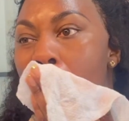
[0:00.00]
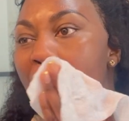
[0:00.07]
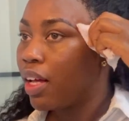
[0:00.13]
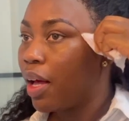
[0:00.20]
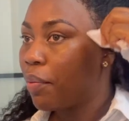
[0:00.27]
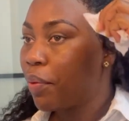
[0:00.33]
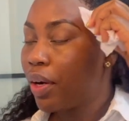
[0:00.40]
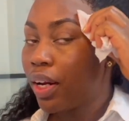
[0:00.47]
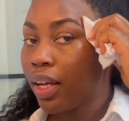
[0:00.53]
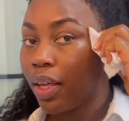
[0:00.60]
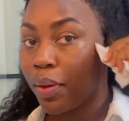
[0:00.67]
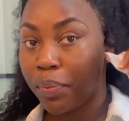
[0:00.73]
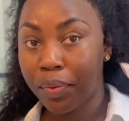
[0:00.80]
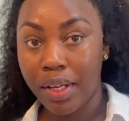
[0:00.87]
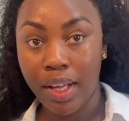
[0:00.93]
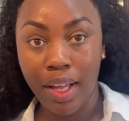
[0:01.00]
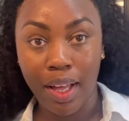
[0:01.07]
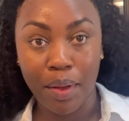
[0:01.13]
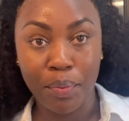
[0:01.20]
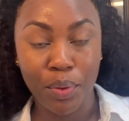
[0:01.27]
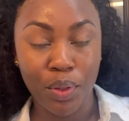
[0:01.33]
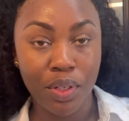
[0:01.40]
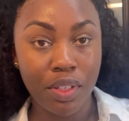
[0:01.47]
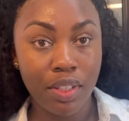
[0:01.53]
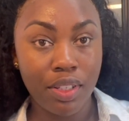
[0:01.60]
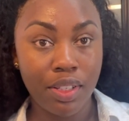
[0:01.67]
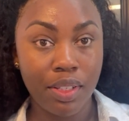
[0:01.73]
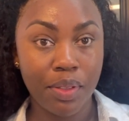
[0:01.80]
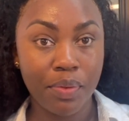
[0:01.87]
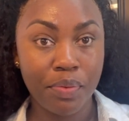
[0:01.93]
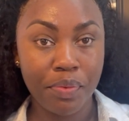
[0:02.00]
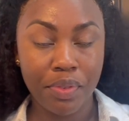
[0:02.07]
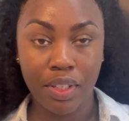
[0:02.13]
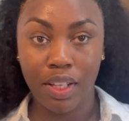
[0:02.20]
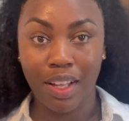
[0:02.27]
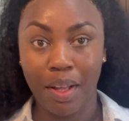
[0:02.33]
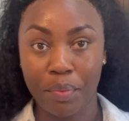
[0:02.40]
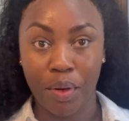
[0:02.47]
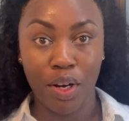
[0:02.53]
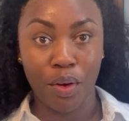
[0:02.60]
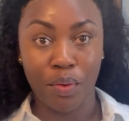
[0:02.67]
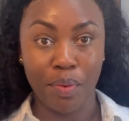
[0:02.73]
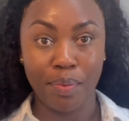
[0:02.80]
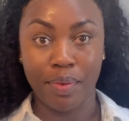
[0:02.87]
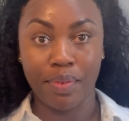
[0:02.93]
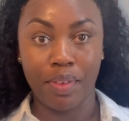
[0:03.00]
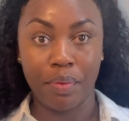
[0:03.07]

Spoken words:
I'm gonna keep my eyebrows. I'm gonna remove